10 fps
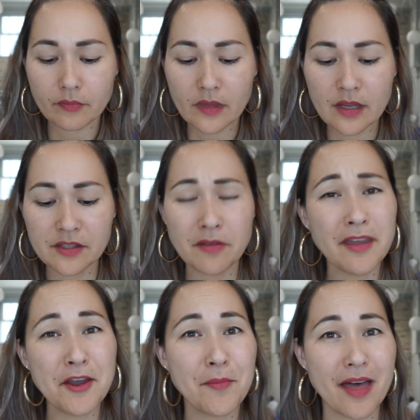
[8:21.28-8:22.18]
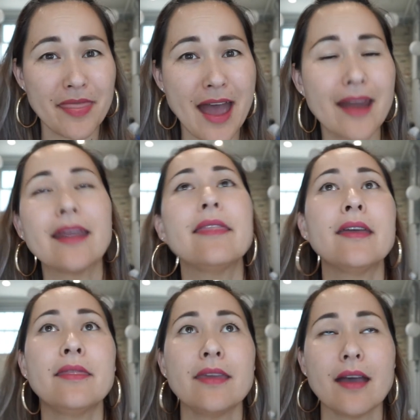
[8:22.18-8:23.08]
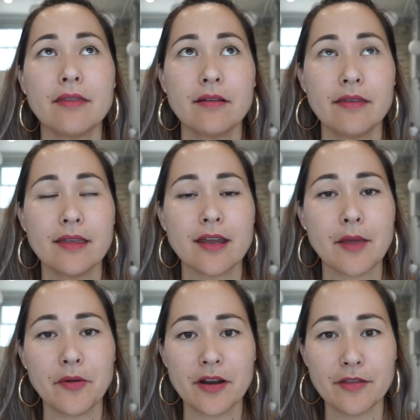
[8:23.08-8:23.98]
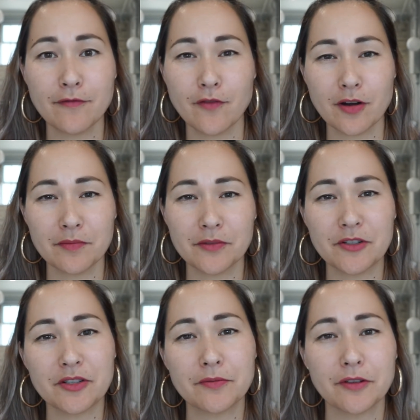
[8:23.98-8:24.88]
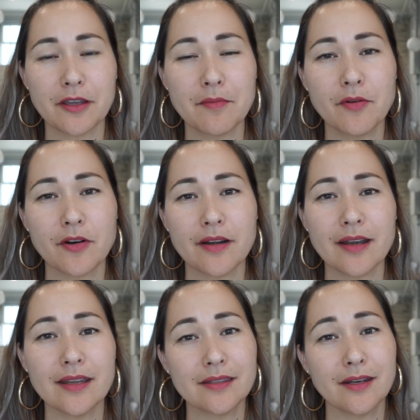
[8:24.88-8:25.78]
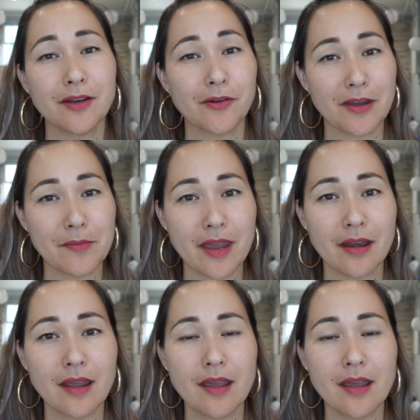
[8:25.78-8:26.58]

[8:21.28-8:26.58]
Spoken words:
So think about that. And then the other thing that I put on the forms, which is really important, is an agreement.